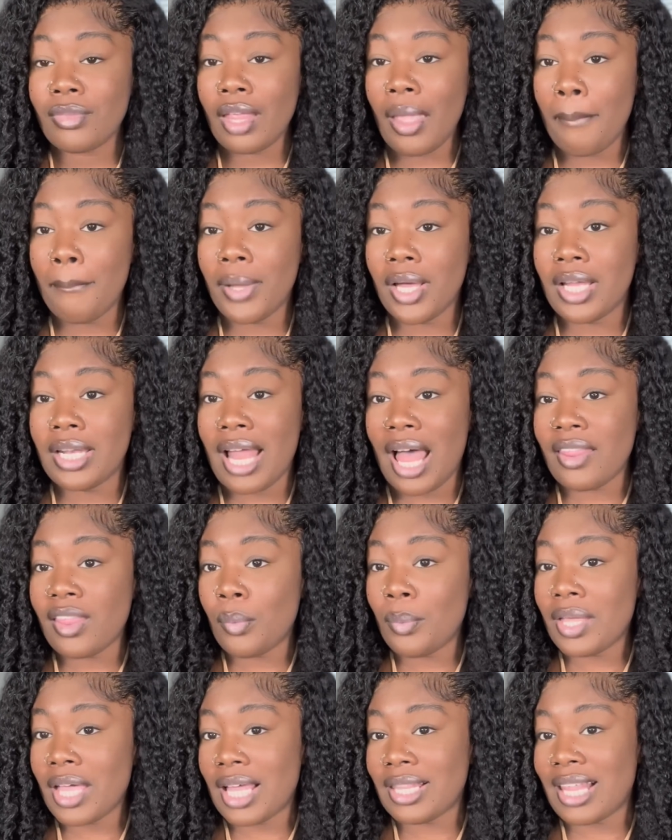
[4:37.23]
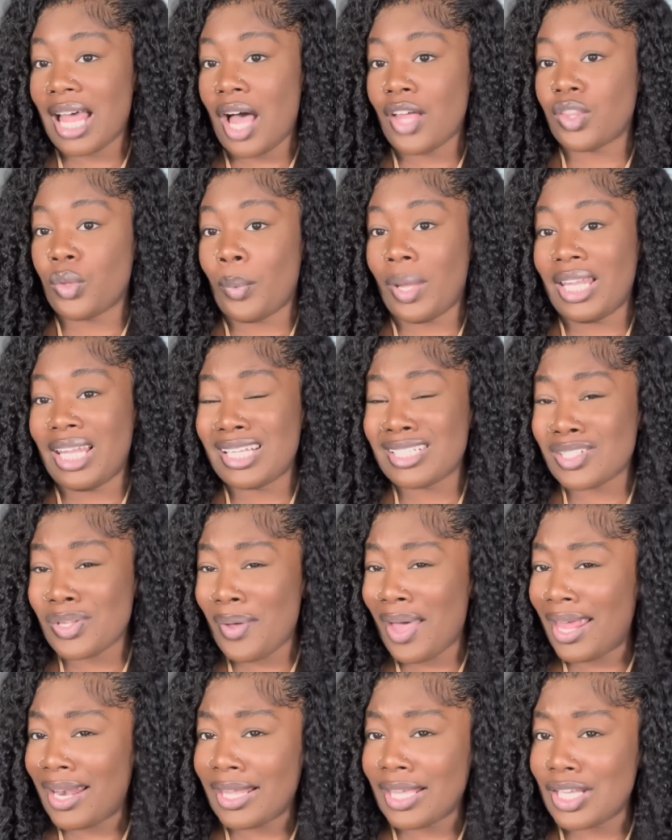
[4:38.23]
But now that we got that out the way, let's go
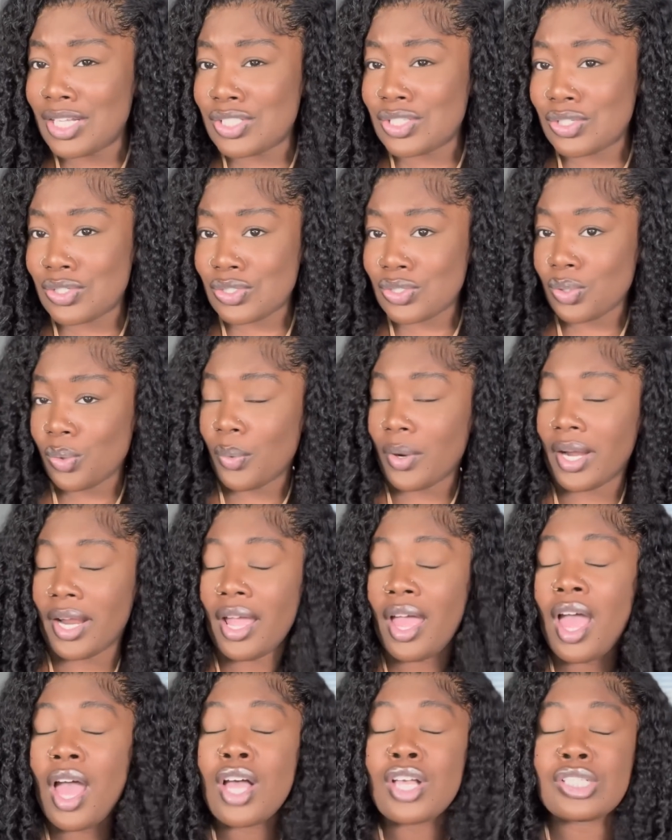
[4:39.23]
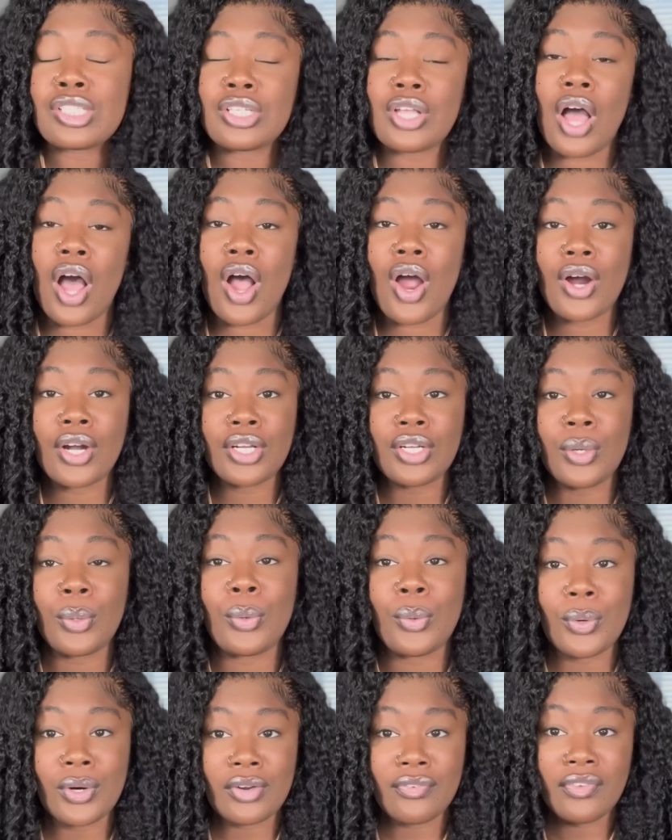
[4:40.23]
ahead and get into the story. So y'all already know, in
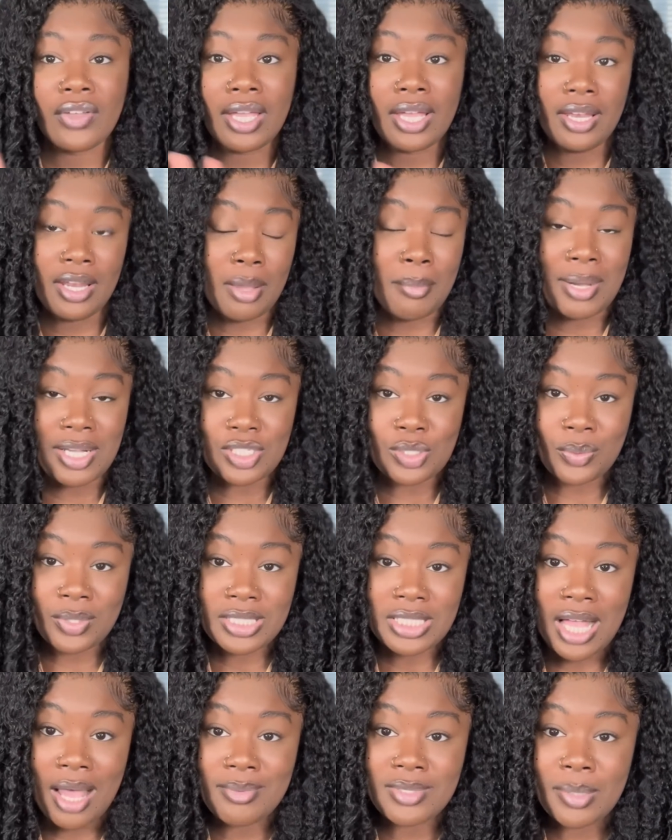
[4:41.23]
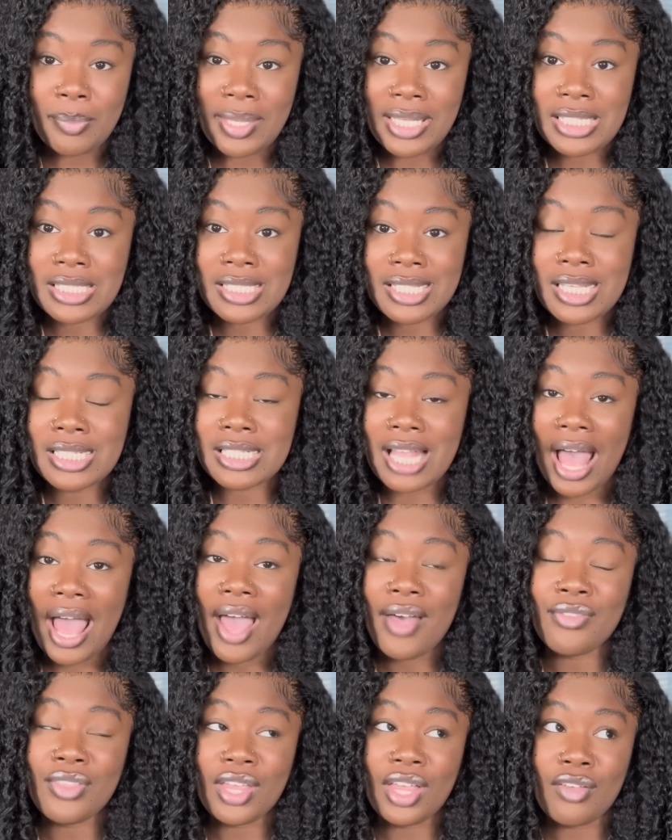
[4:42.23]
order for any of my story times to make sense, I
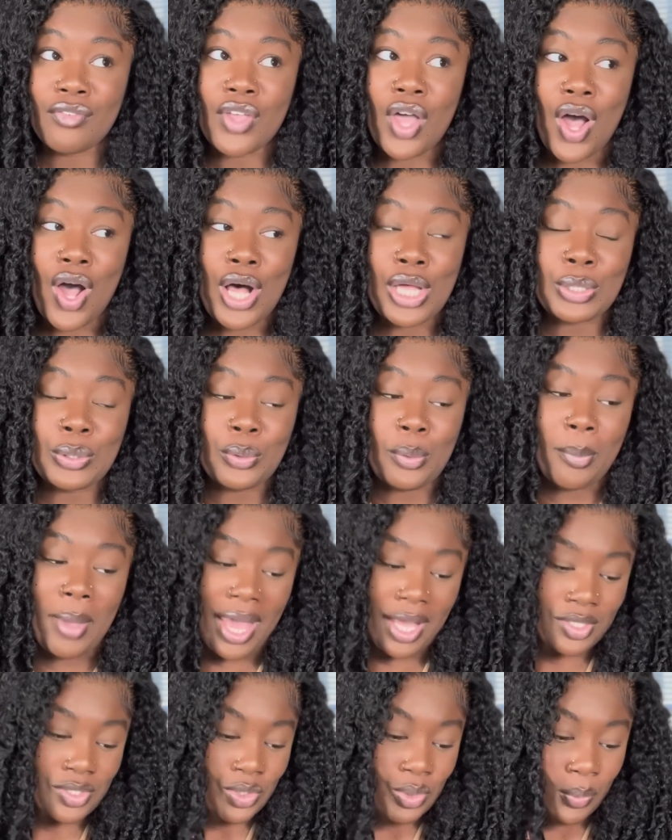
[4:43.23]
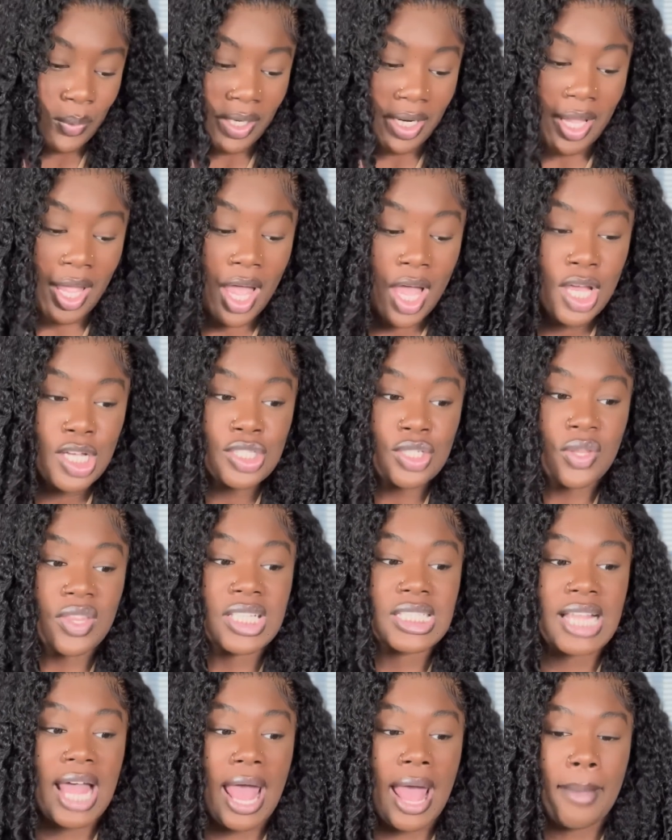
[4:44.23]
have to give y'all a little backstory. So
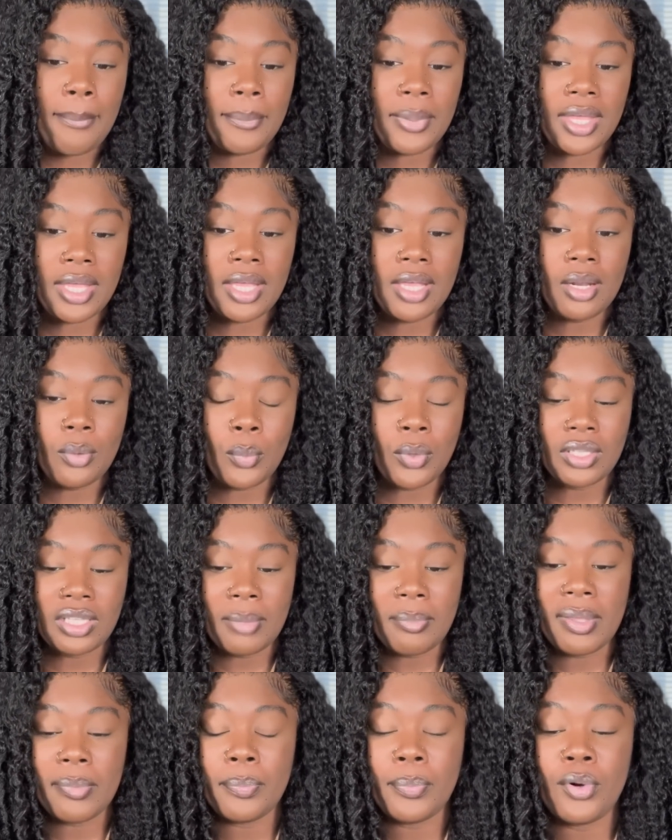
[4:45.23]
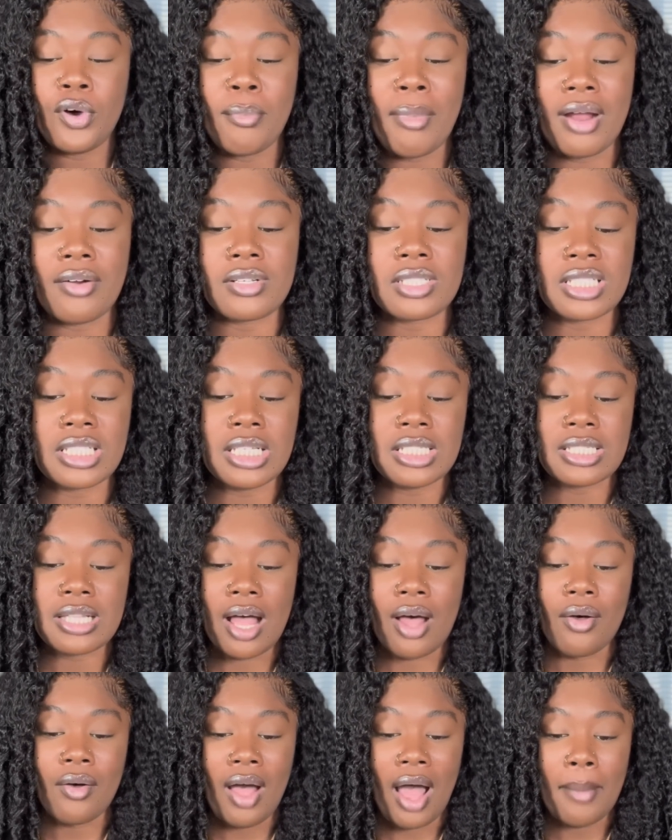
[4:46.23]
this happened, well, let me pull my receipts
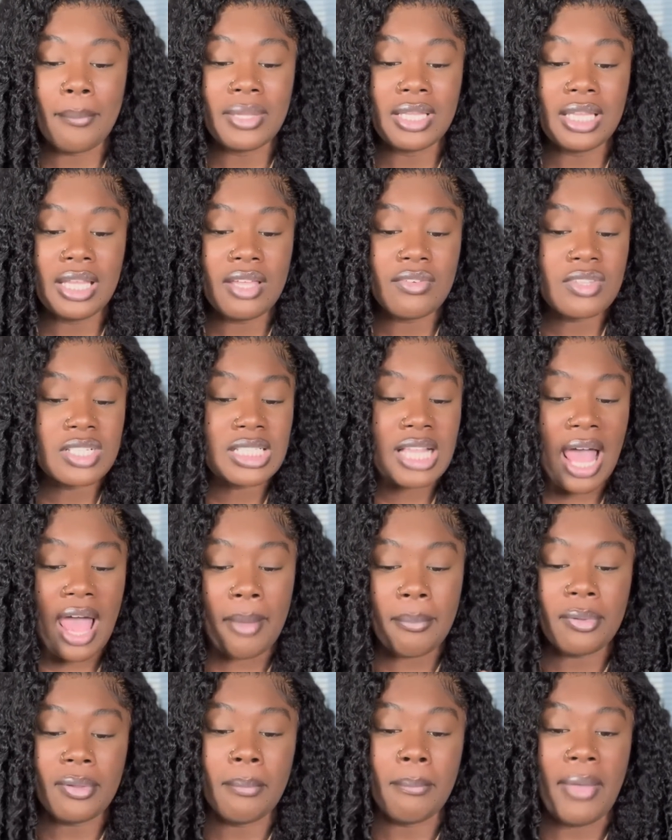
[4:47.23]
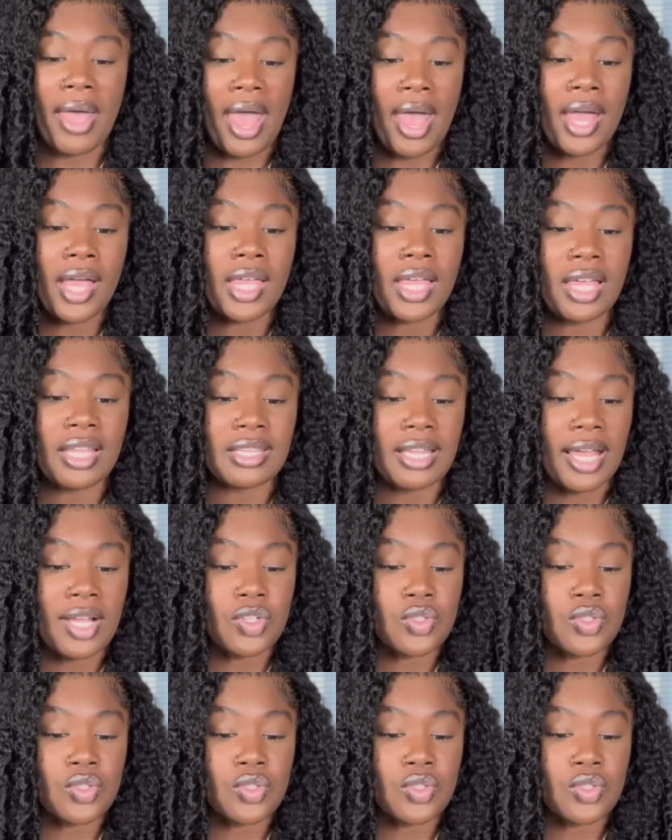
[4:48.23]
out. I believe this happened back in like